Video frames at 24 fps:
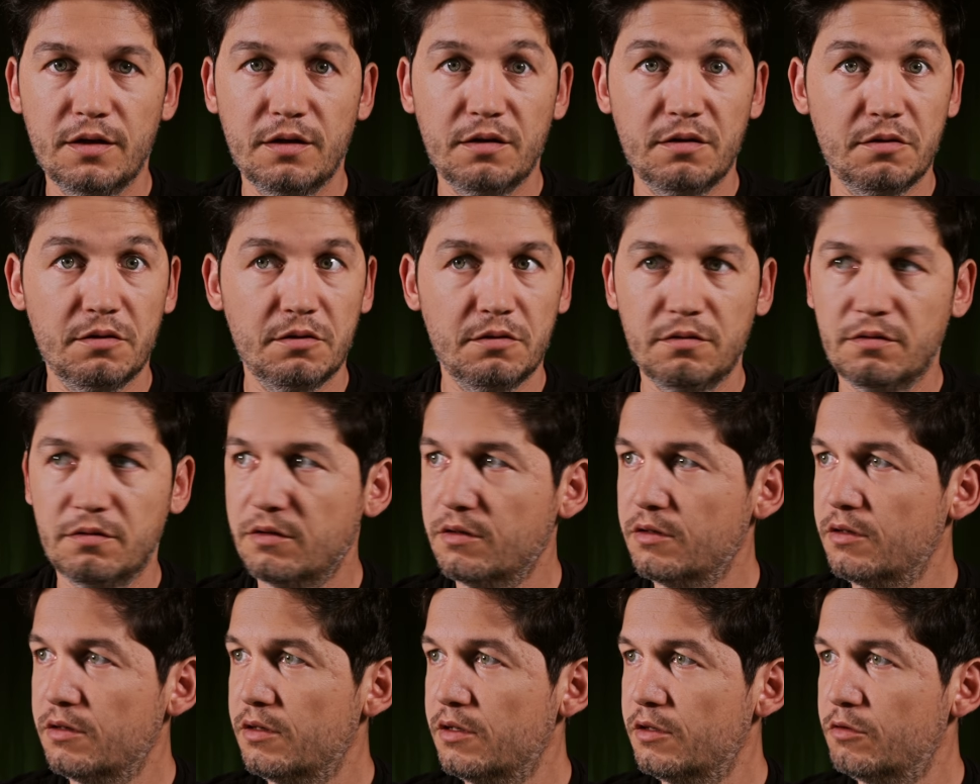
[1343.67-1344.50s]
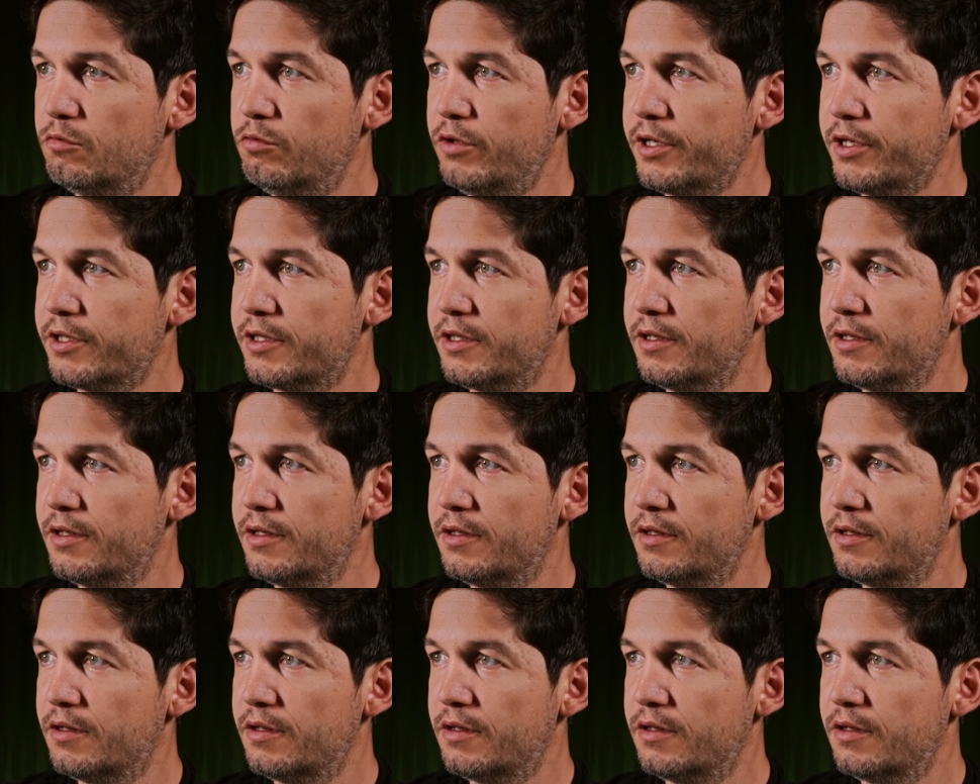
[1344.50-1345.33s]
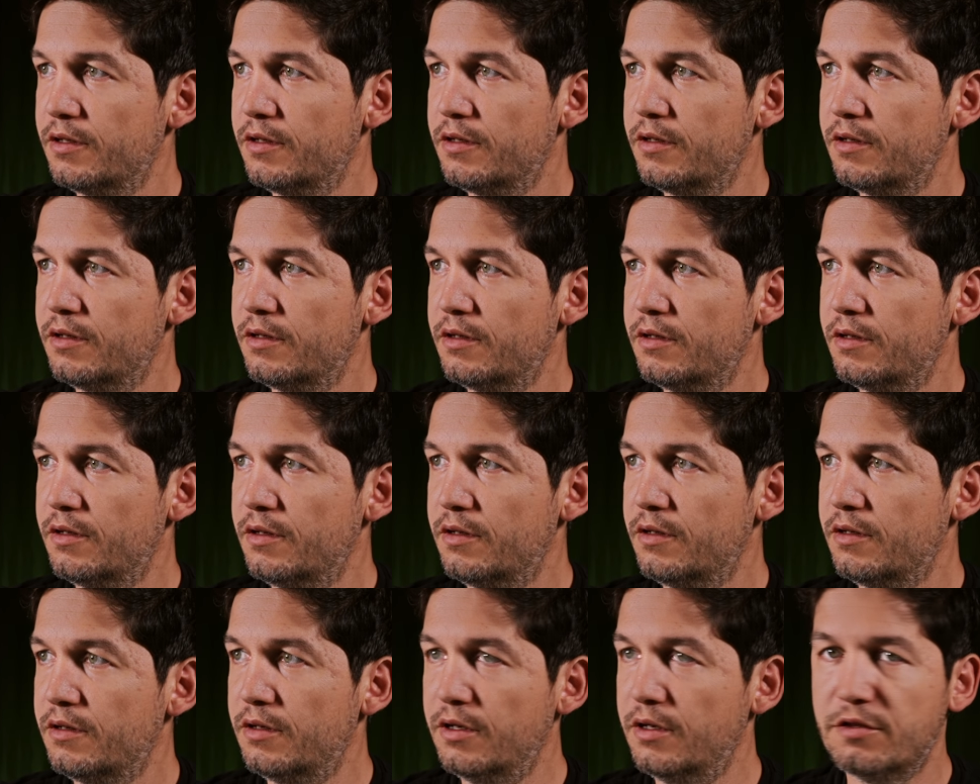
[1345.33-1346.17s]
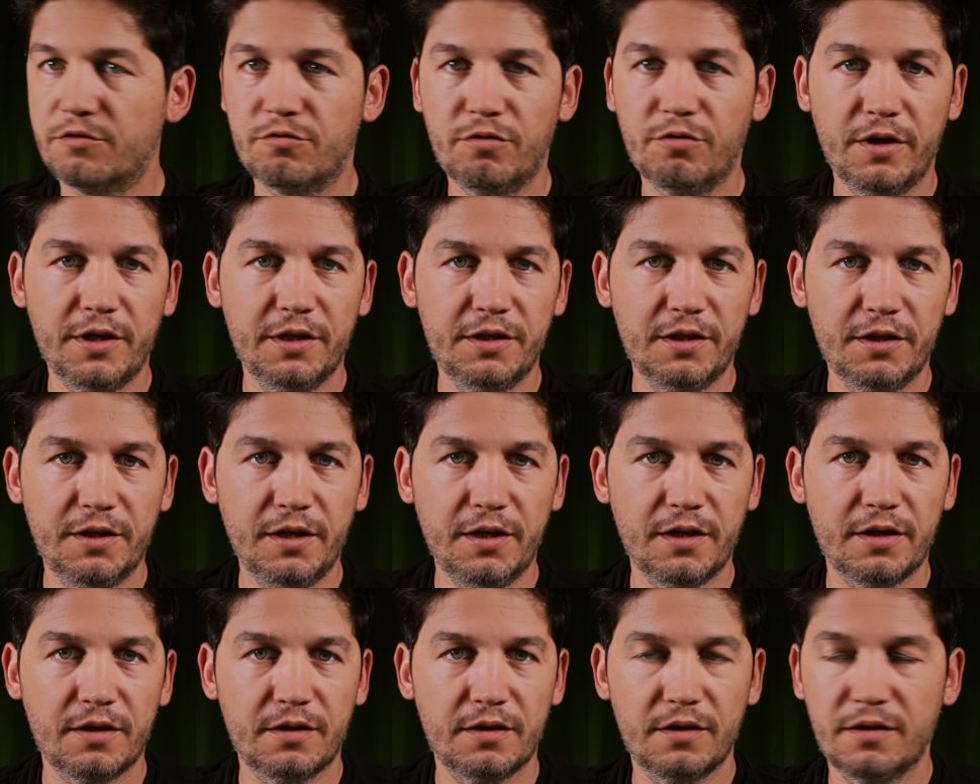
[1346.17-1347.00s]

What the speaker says: It worked. Let's run it again.